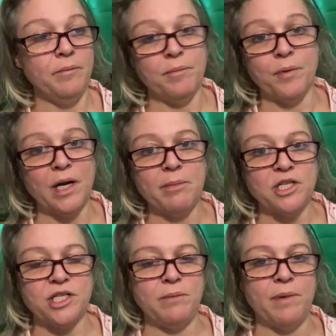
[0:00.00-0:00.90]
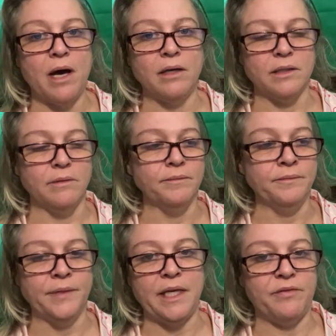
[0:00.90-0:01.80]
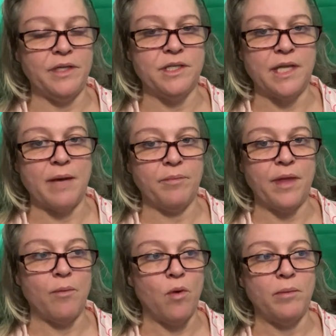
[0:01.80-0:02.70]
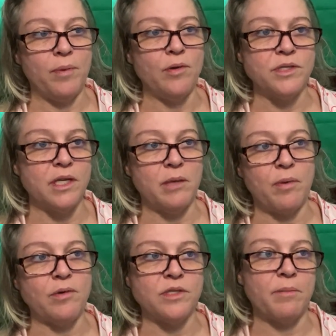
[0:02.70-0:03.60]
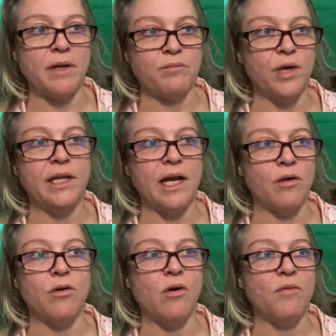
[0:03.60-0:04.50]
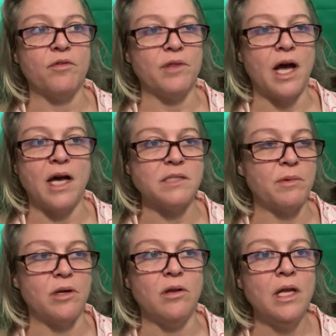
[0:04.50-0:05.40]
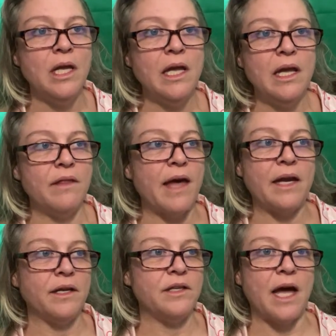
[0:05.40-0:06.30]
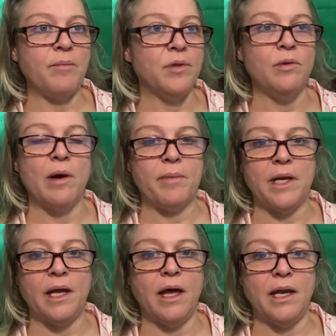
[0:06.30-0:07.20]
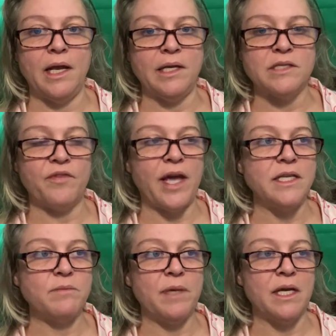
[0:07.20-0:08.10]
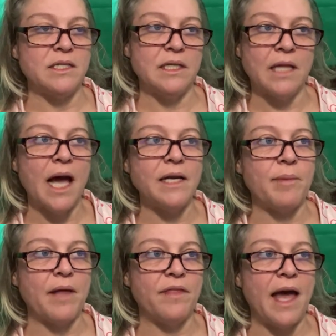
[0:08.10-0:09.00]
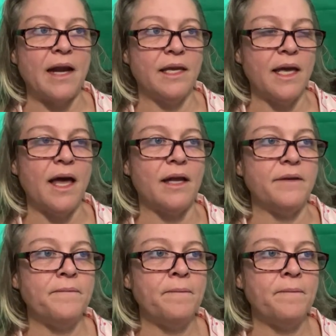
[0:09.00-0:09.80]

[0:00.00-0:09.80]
pretty much debunked, even to that one post that he posted about bringing that girl home from the hospital. That blew up in his face because he lied about that again.